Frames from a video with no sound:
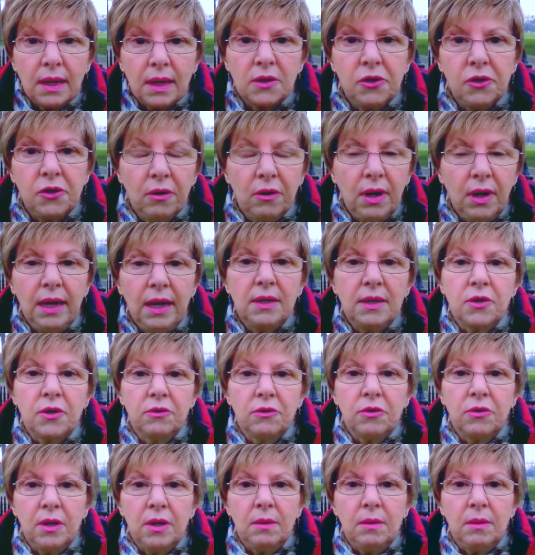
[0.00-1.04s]
That's your
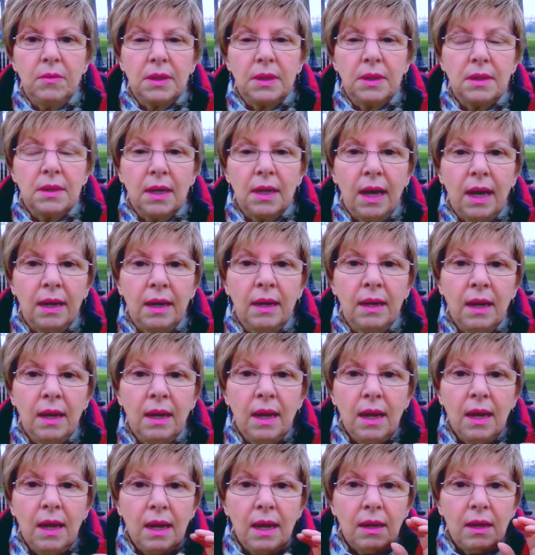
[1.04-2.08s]
laser treatment done.
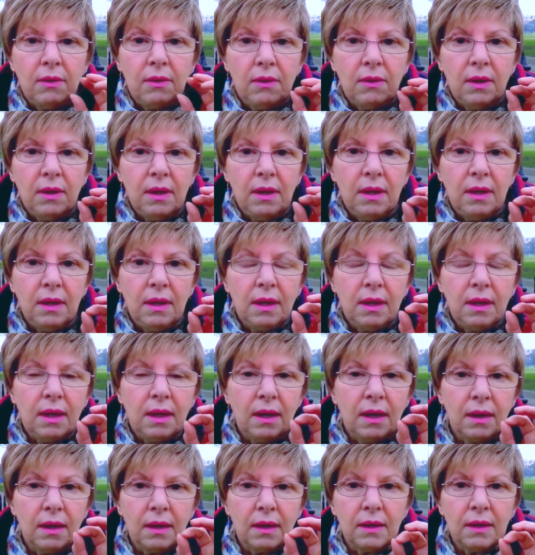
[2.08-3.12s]

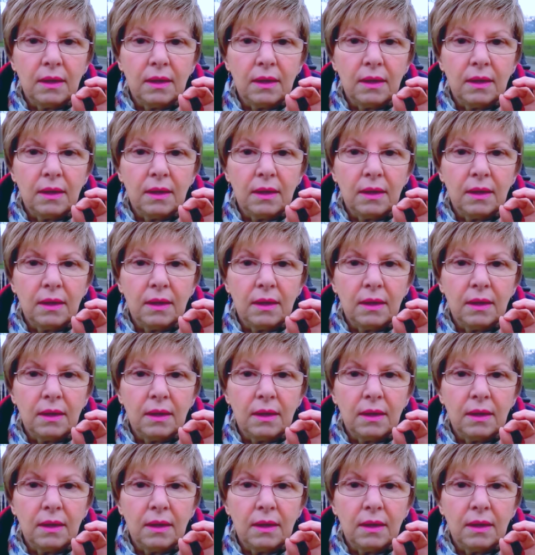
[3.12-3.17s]
The